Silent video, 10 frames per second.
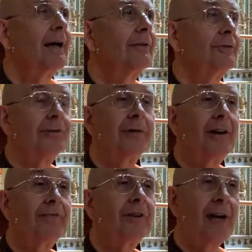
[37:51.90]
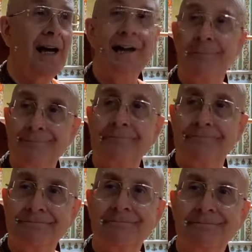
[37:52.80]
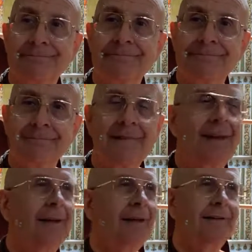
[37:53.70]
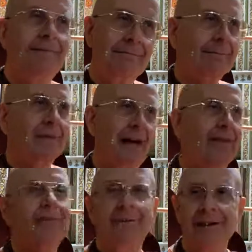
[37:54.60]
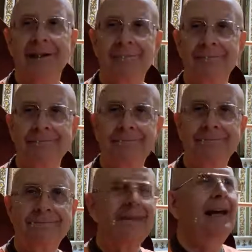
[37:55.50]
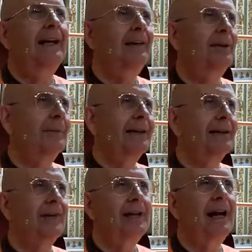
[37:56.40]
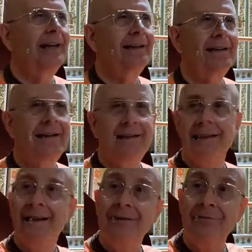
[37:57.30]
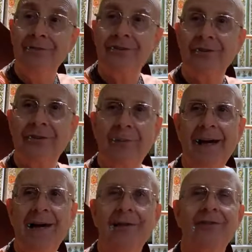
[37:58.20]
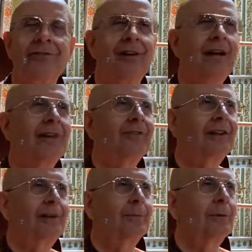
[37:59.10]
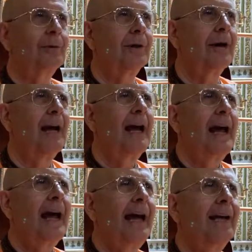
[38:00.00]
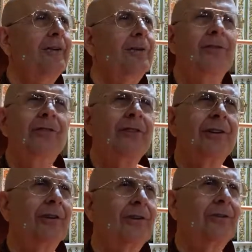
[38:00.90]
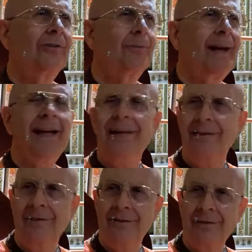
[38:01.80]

Dhritarashtra got it. It got through to him. And in the middle of the night, he leaves the palace at Hastinapur, and Yudhisthira is pained,